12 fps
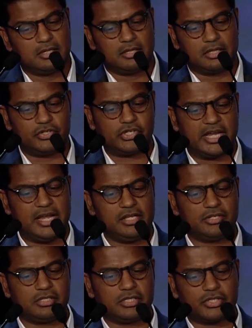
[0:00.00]
the
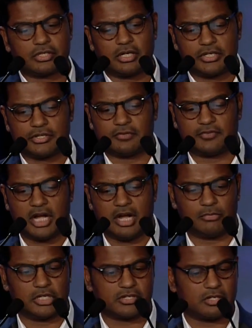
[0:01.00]
change in the structure of
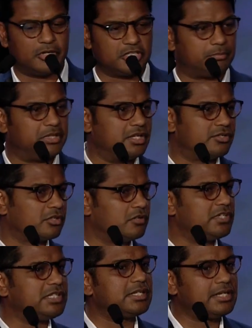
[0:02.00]
commerce from us being
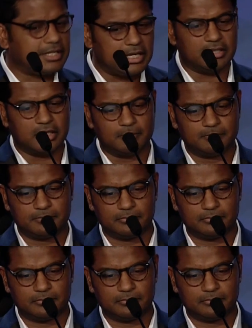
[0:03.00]
servants in a kingdom